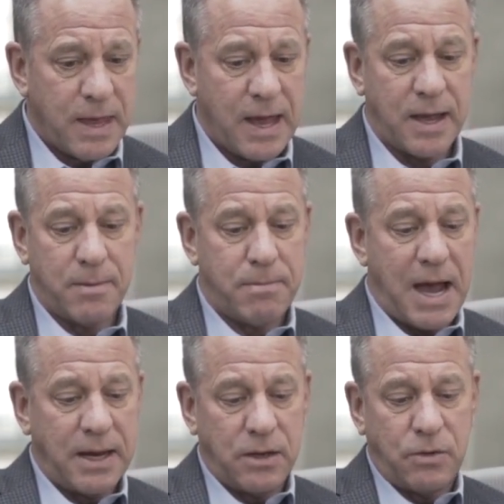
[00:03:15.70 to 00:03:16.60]
and
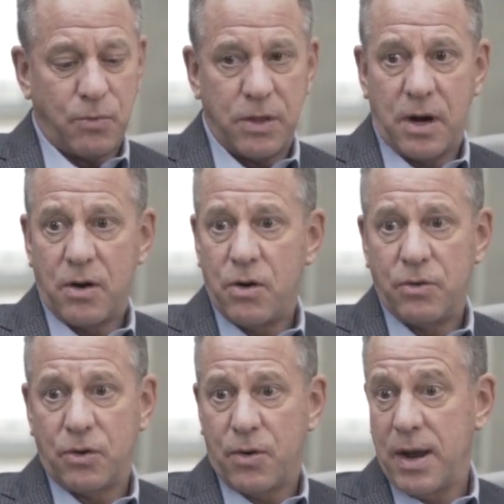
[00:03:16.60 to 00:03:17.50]
combined it with our
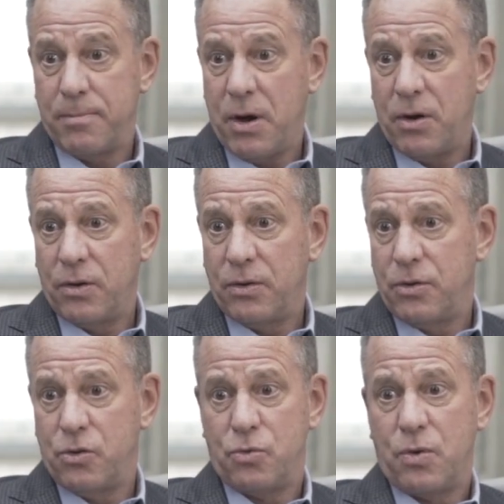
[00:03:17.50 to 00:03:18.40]
own Greg
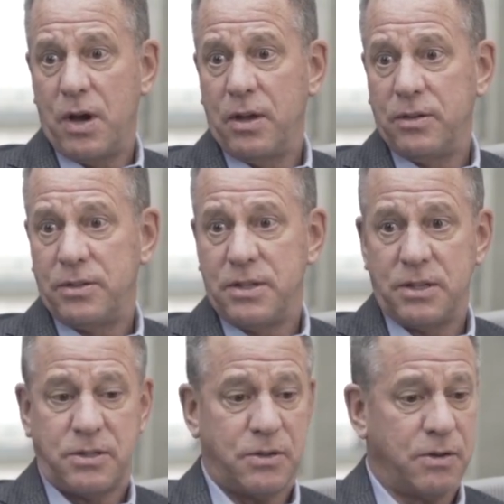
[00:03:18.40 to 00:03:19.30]
Bogue, who was
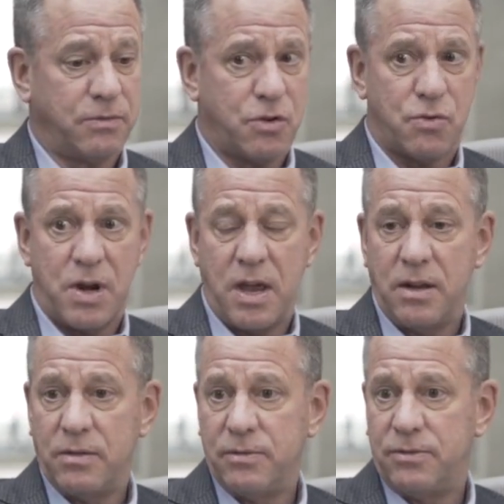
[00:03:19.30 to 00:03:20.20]
this sort of
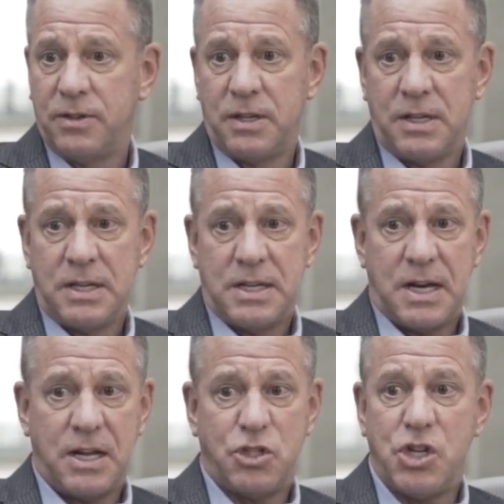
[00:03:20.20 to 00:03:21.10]
creative
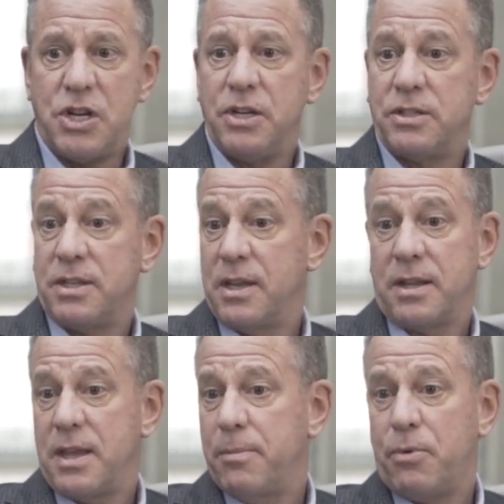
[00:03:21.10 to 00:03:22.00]
genius that
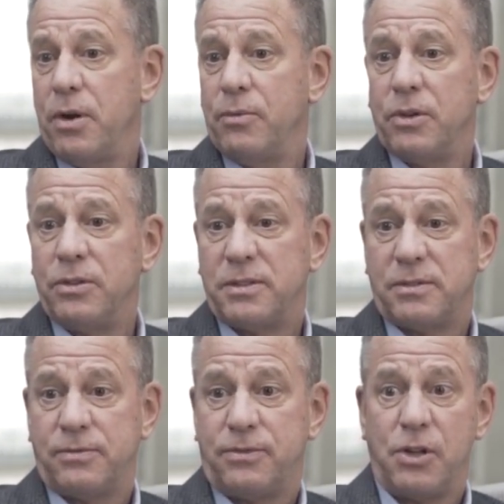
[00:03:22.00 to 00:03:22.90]
at that point
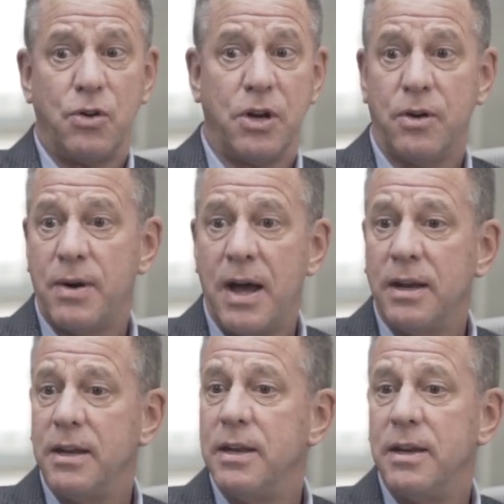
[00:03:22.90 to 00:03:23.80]
was floating
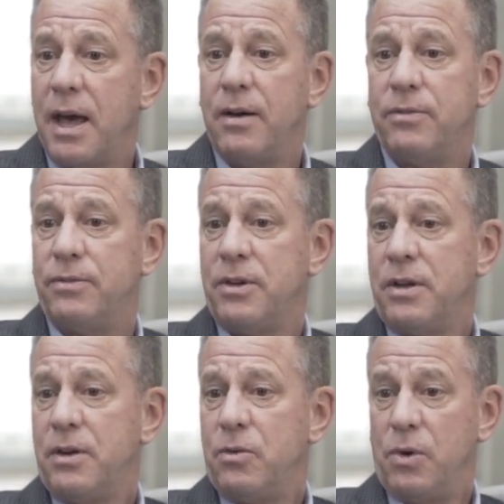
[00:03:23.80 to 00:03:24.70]
around and didn't have
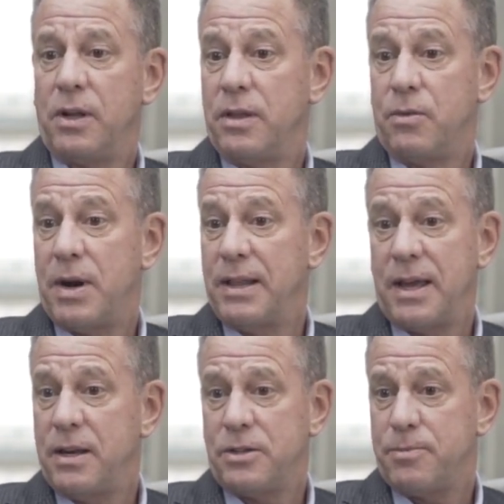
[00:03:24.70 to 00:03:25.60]
really the right
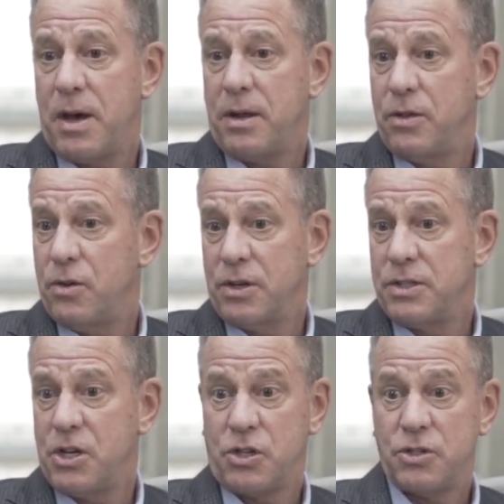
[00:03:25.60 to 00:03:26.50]
landing spot in the
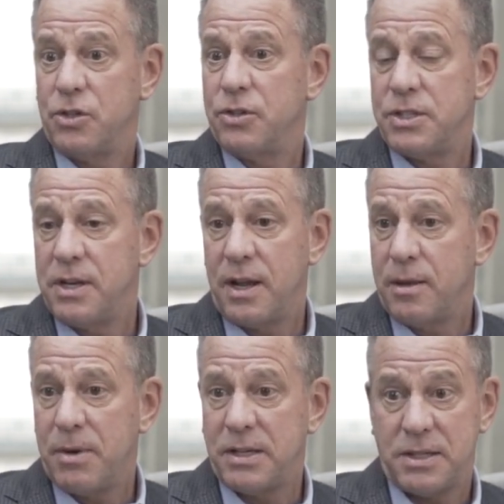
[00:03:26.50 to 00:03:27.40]
organization. It's the old seat on
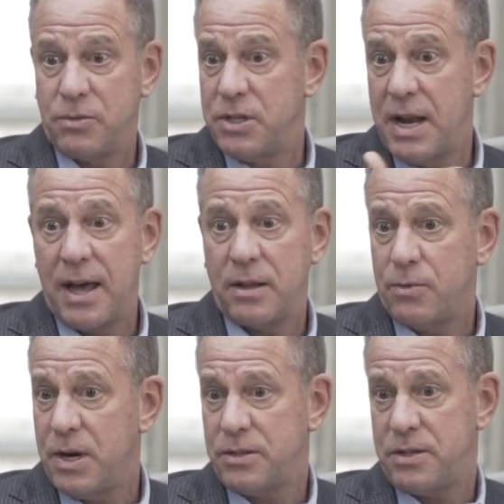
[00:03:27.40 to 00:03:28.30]
the bus. He was not in
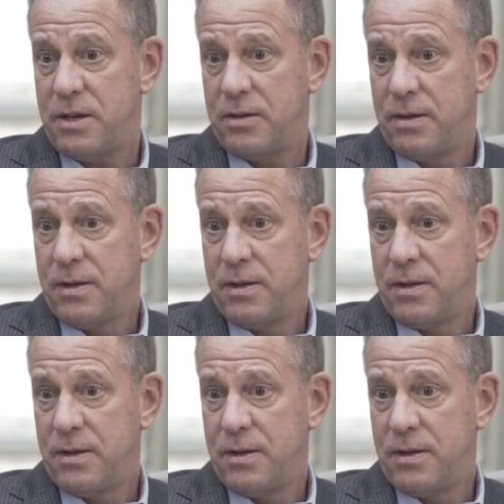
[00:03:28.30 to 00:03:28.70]
the right seat.